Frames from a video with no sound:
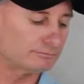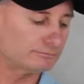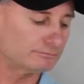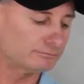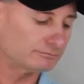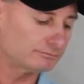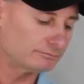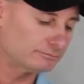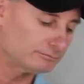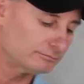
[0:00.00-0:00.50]

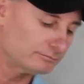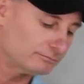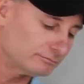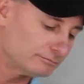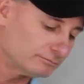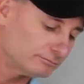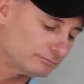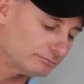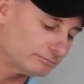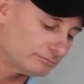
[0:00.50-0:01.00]

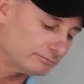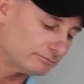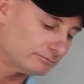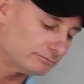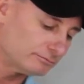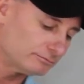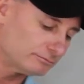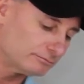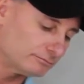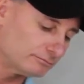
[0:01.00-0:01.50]

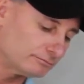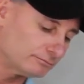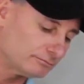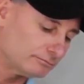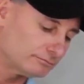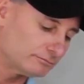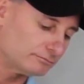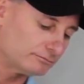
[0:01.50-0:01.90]
[no speech]